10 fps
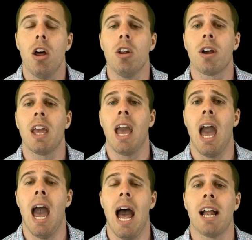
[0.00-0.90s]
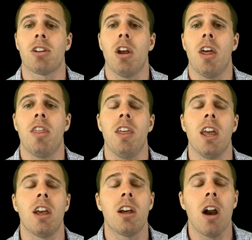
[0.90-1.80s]
looking at
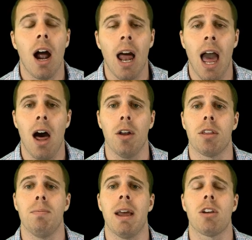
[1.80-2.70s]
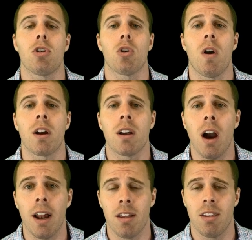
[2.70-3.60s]
the gut health, making sure our
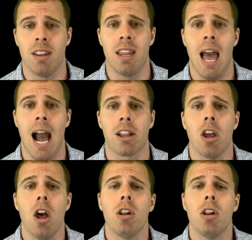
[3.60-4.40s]
gut is intact,